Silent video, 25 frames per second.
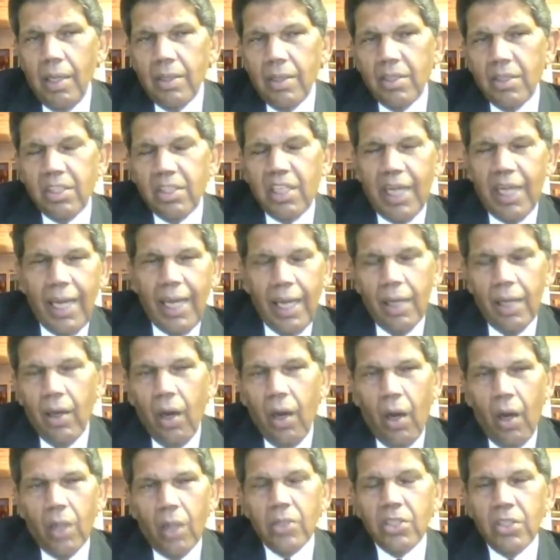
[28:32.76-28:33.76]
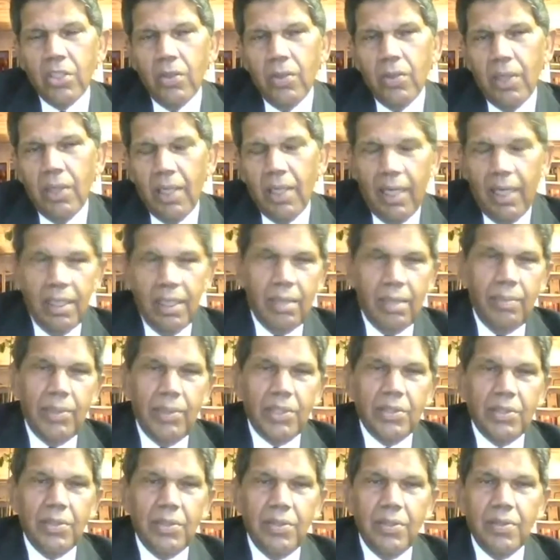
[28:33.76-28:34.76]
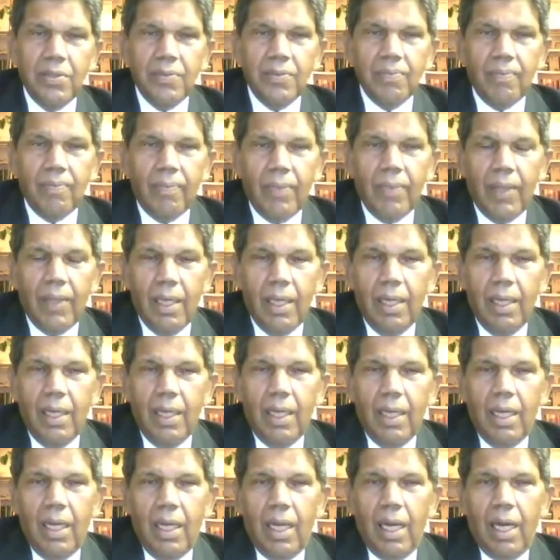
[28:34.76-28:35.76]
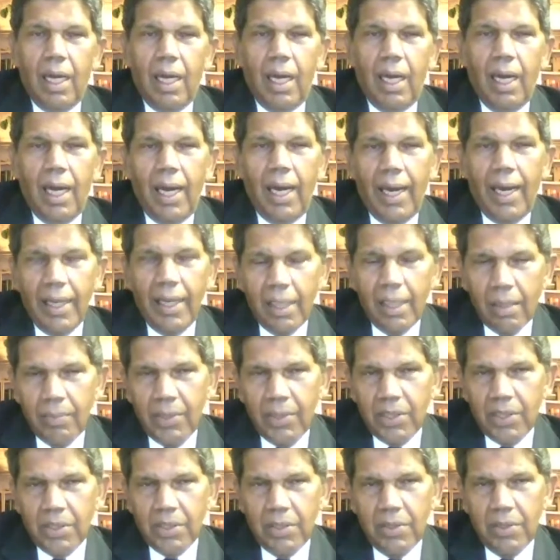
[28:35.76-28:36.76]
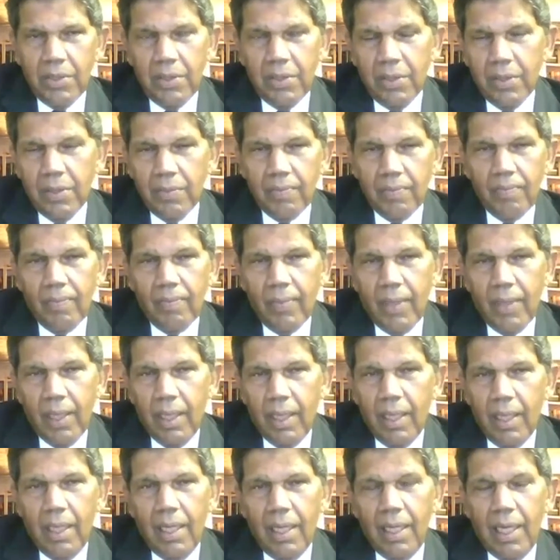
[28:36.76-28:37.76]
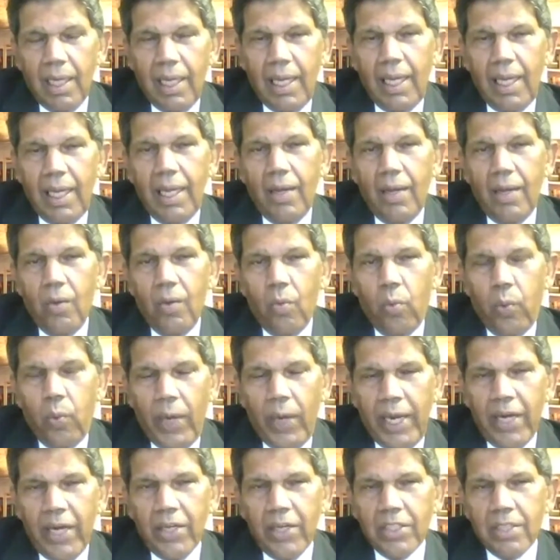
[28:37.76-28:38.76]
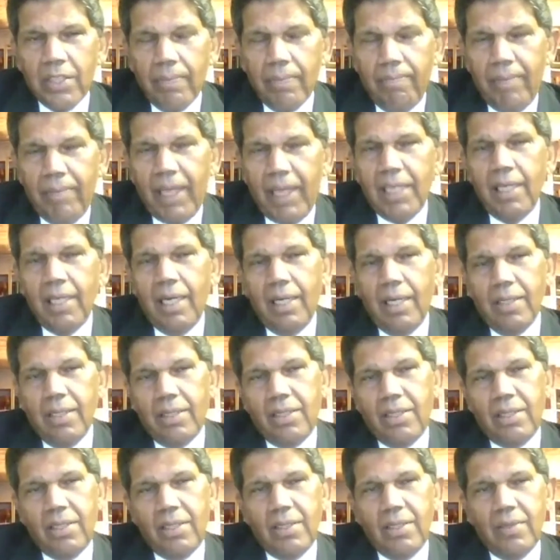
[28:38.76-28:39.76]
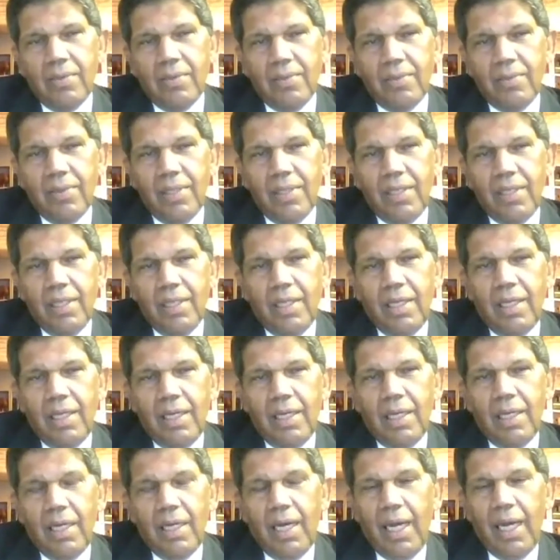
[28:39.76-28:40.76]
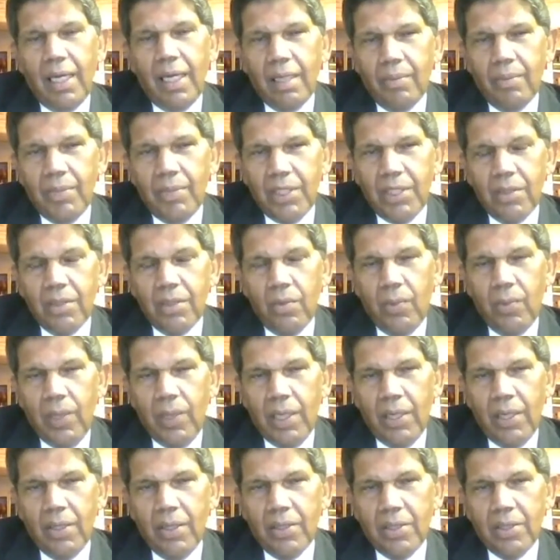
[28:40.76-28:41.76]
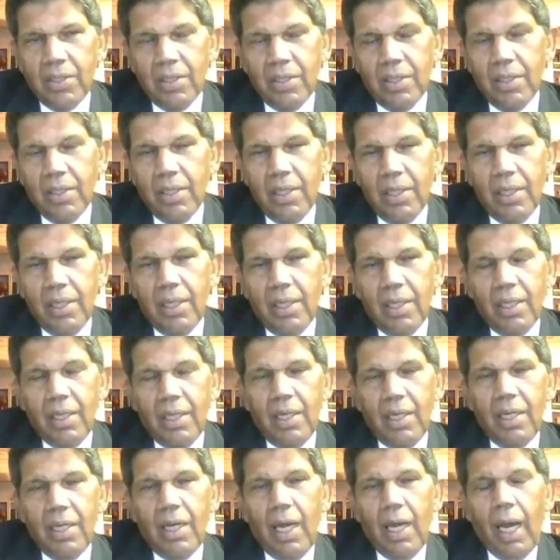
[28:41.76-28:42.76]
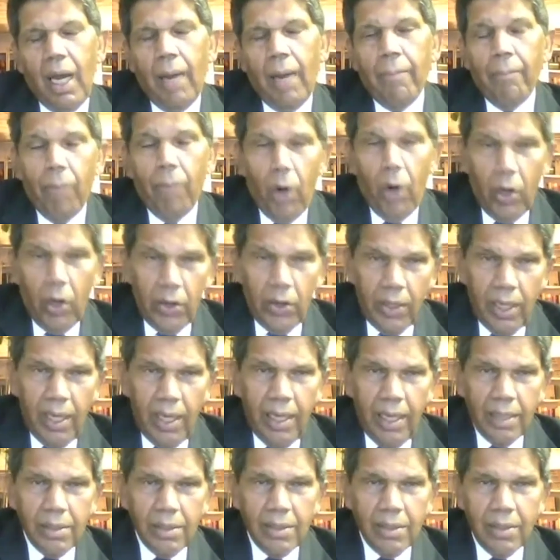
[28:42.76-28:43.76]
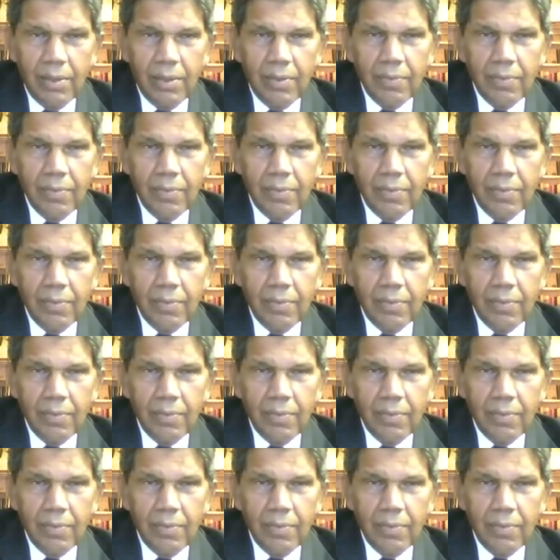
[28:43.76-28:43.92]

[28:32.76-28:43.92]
tell also on High Commissioners. A High Commissioner wears many hats. A High Commissioner wears a moral hat,